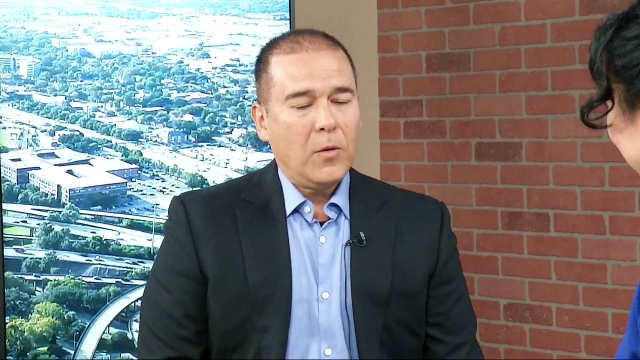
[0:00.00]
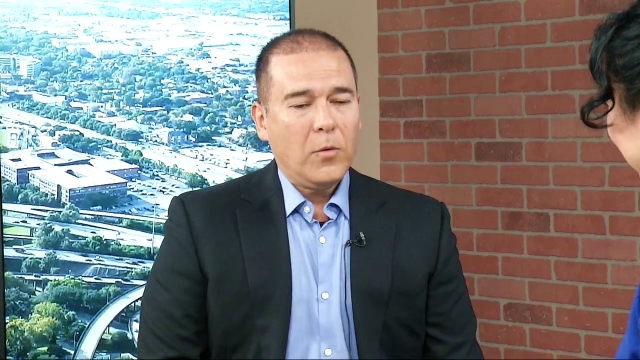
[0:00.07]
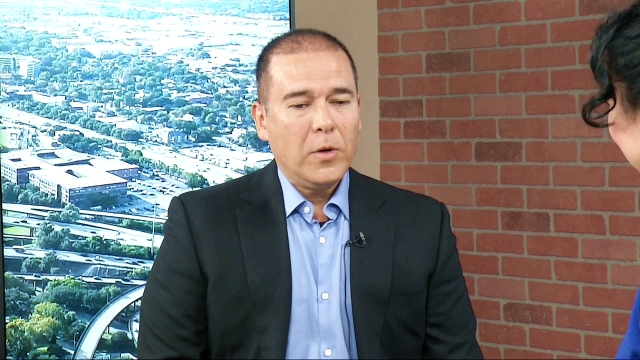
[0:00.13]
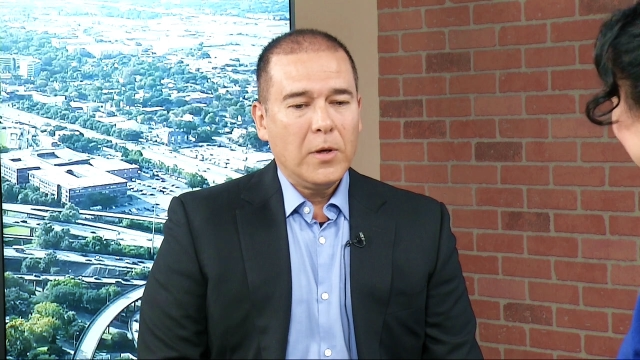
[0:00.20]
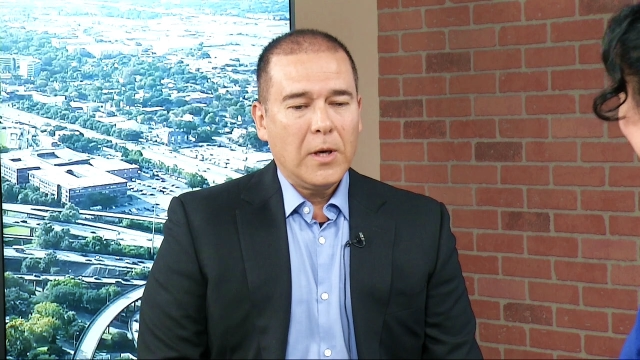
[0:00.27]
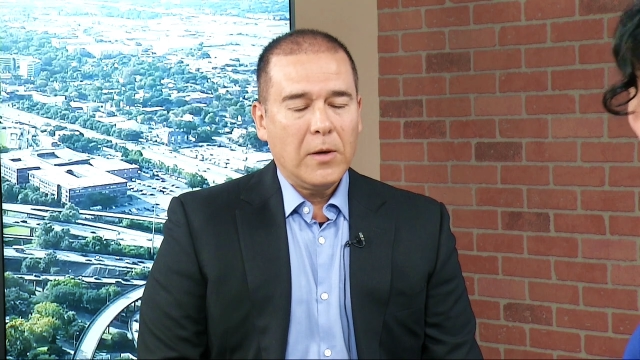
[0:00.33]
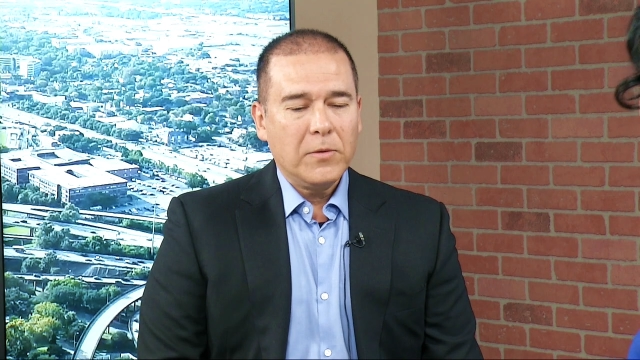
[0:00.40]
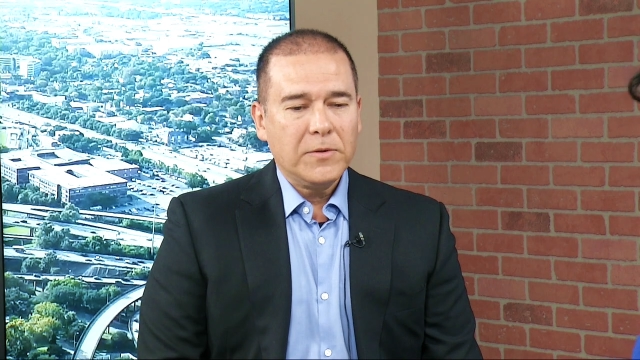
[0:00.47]

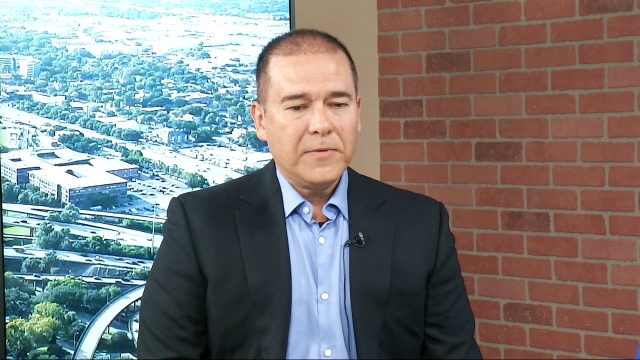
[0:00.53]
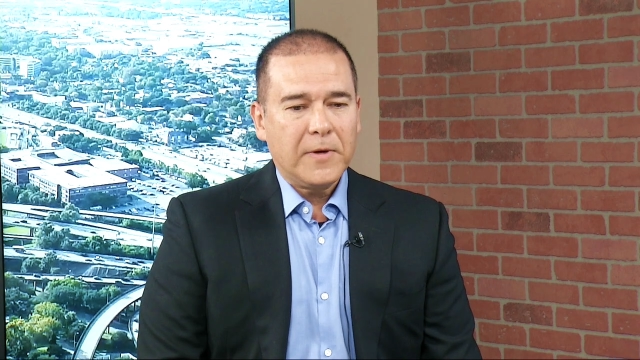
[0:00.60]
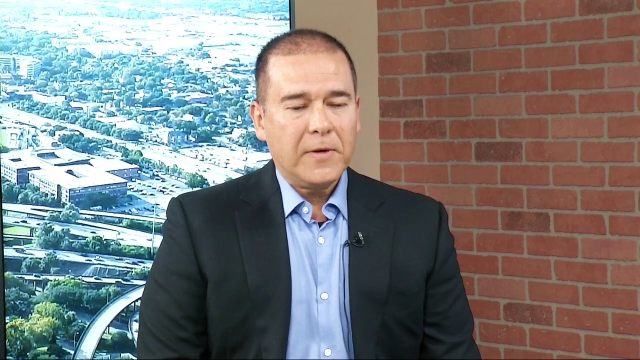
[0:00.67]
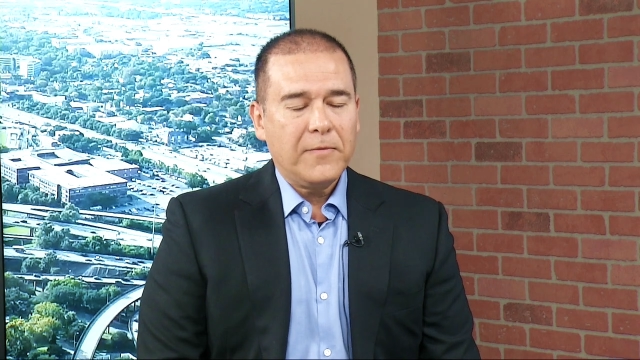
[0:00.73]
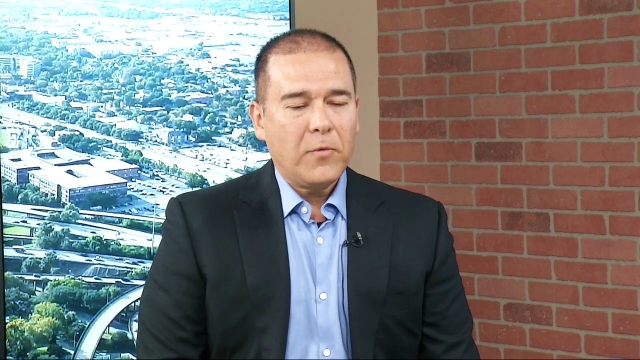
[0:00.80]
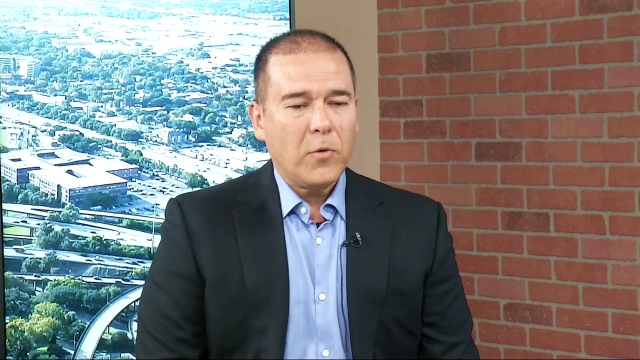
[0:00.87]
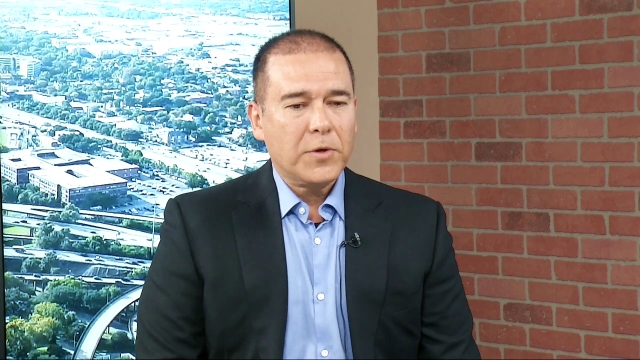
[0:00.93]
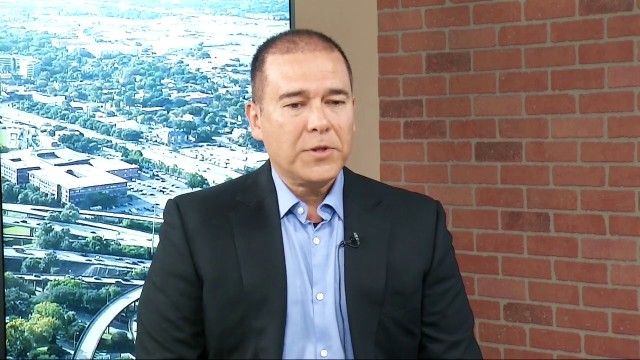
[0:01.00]
Well, I was
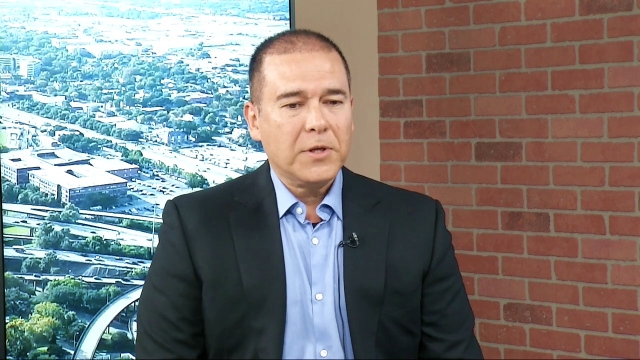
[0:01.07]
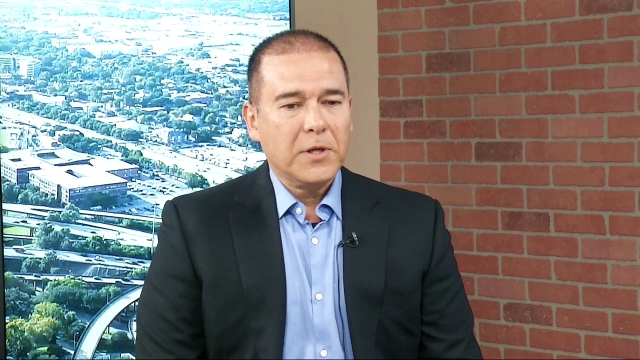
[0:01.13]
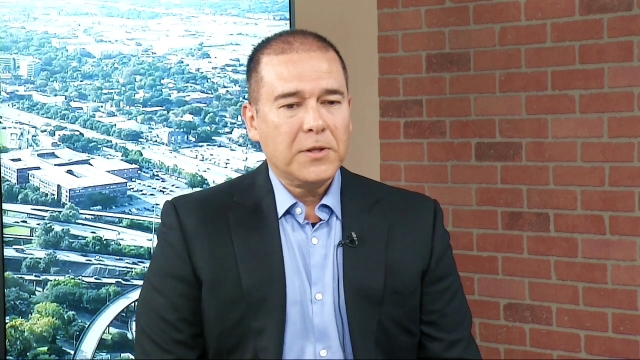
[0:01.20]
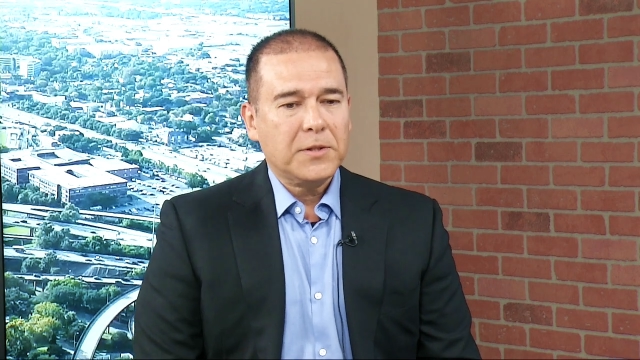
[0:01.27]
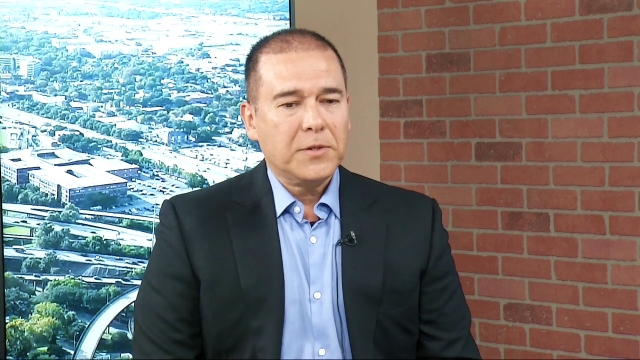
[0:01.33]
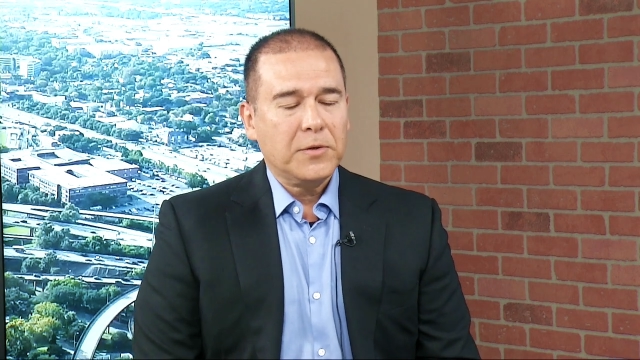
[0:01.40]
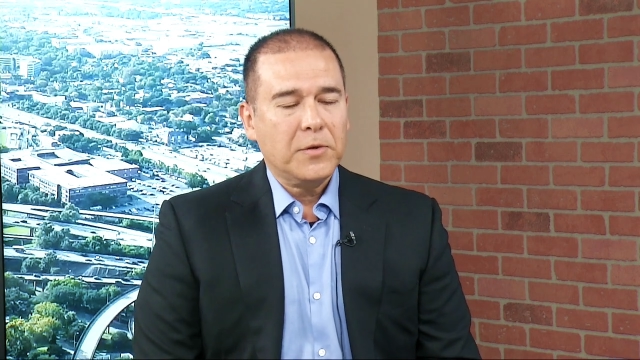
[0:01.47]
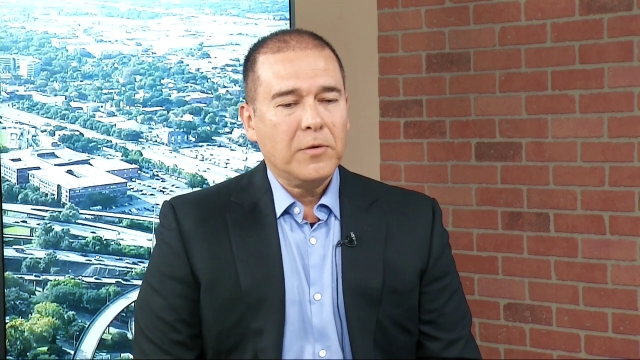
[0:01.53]
very
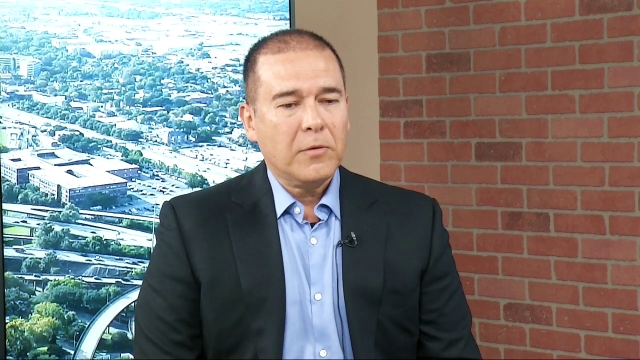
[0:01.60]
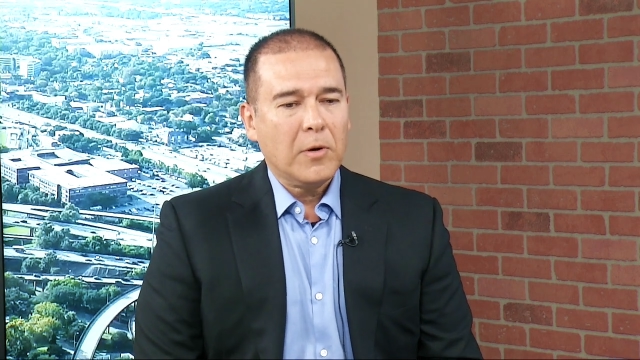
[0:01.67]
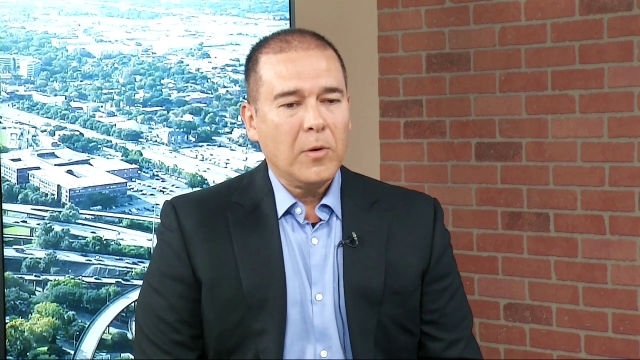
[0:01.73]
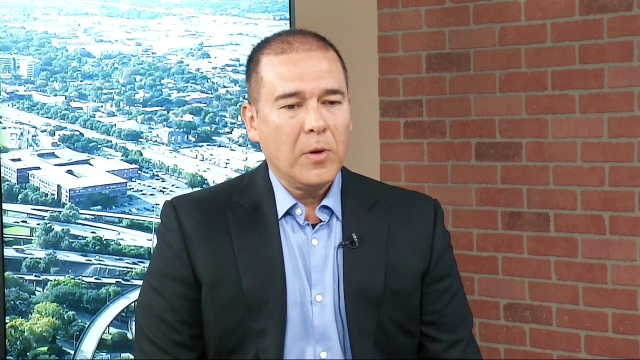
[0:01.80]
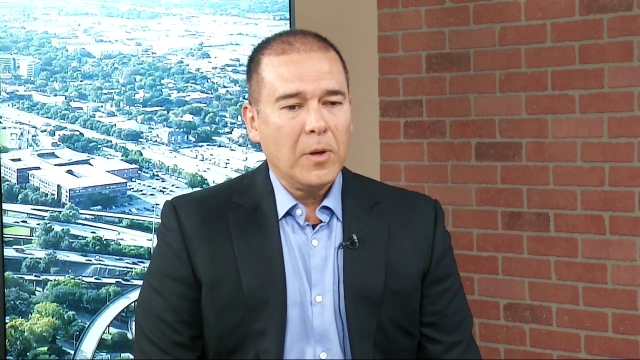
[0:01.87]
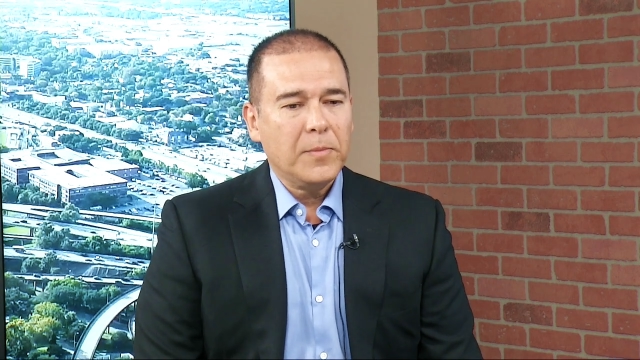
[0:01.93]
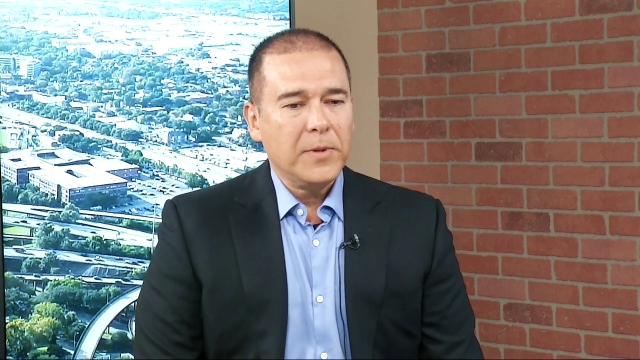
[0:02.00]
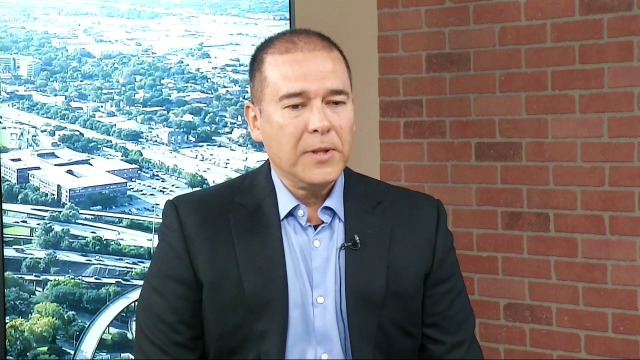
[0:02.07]
fortunate to
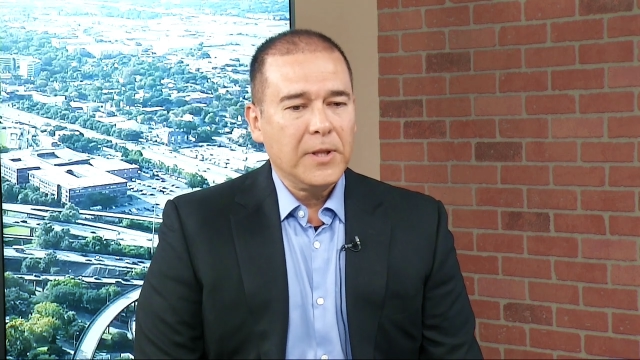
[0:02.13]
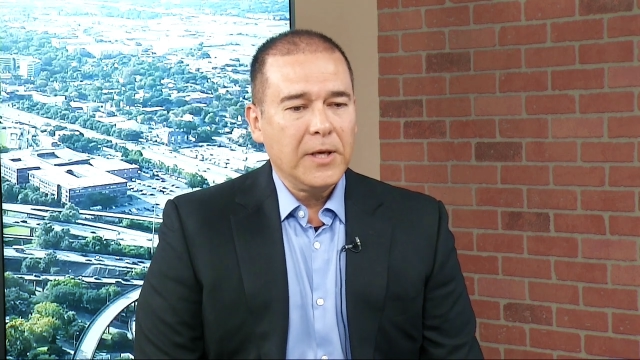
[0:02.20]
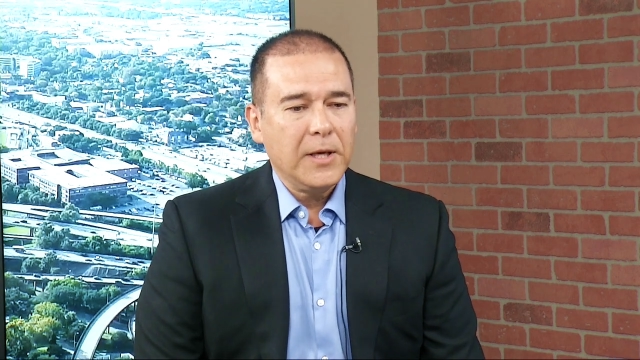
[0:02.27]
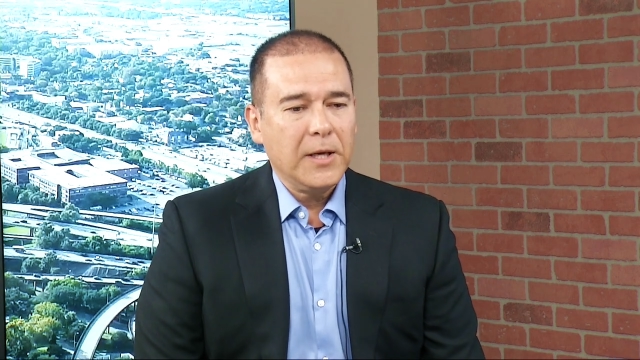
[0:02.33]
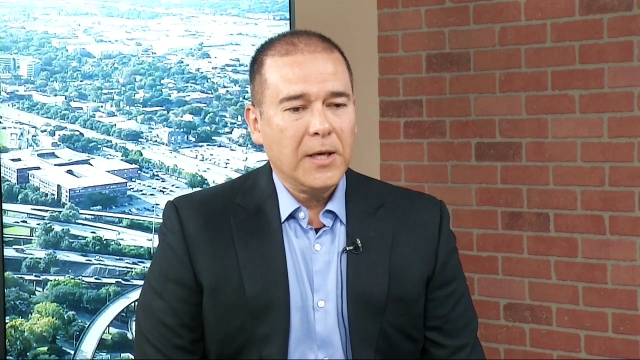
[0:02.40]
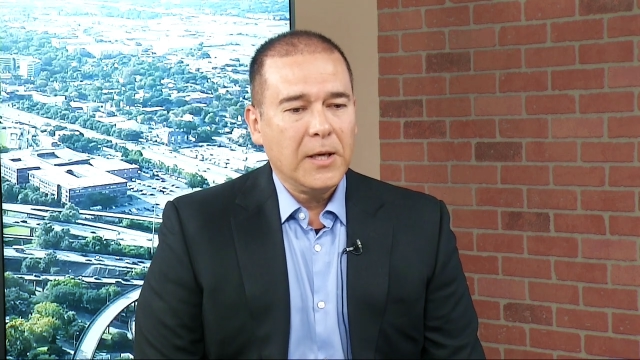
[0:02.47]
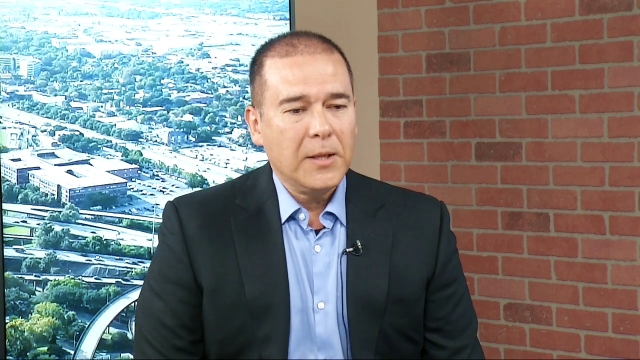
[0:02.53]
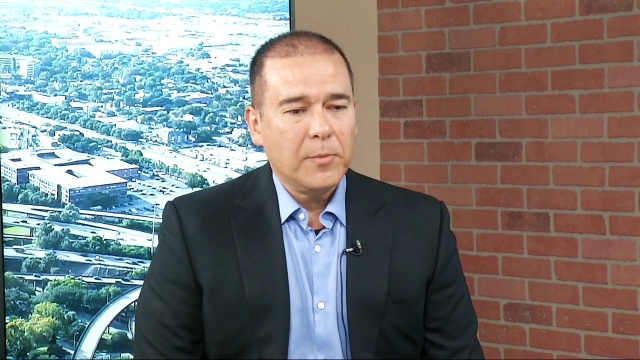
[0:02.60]
grow up in the uh,